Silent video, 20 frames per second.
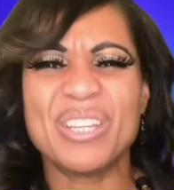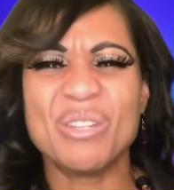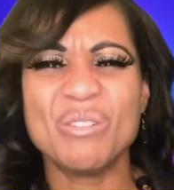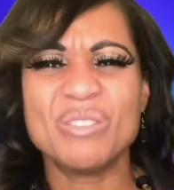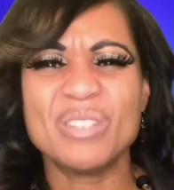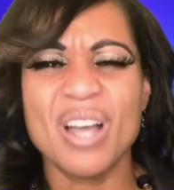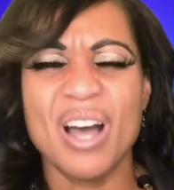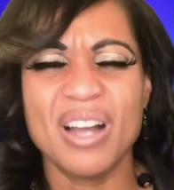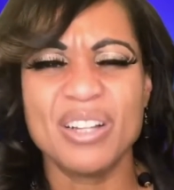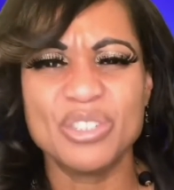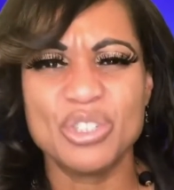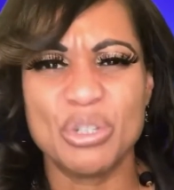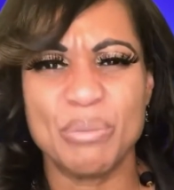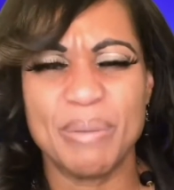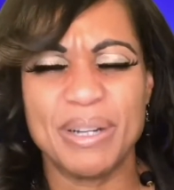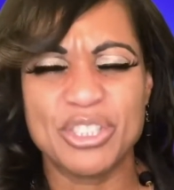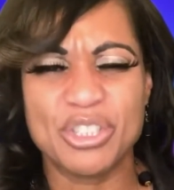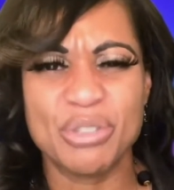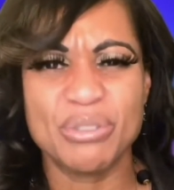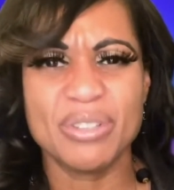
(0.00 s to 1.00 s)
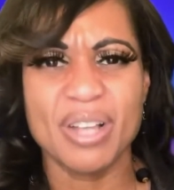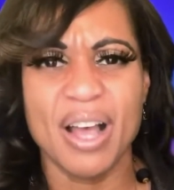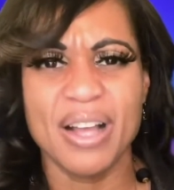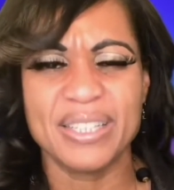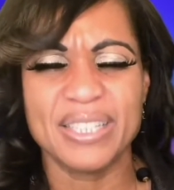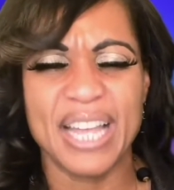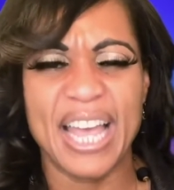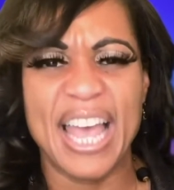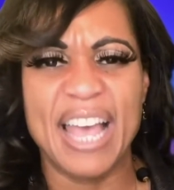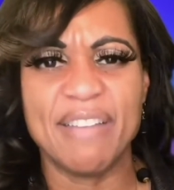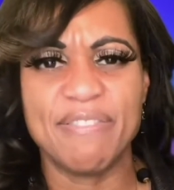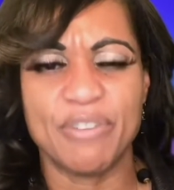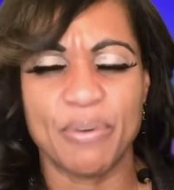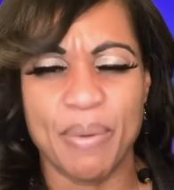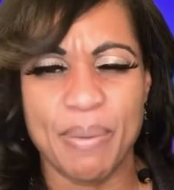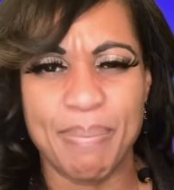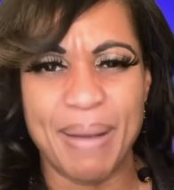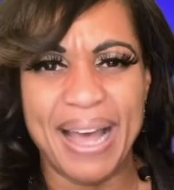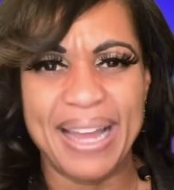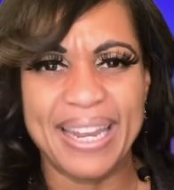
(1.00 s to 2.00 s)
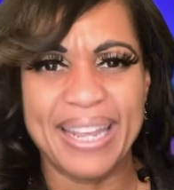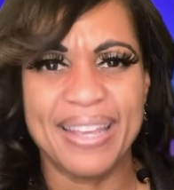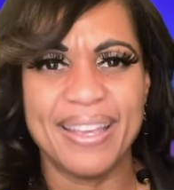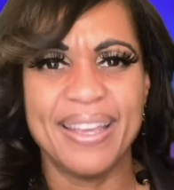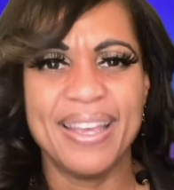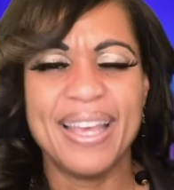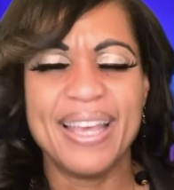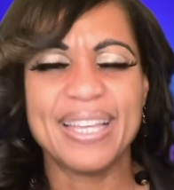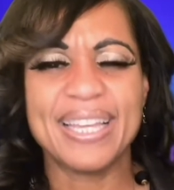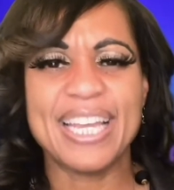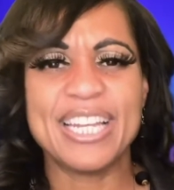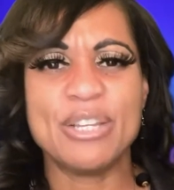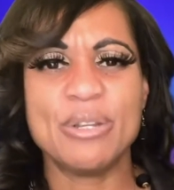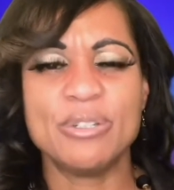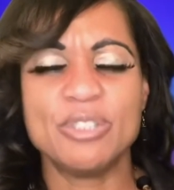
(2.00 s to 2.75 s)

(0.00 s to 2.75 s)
you talk too much. You talk to everybody. Can you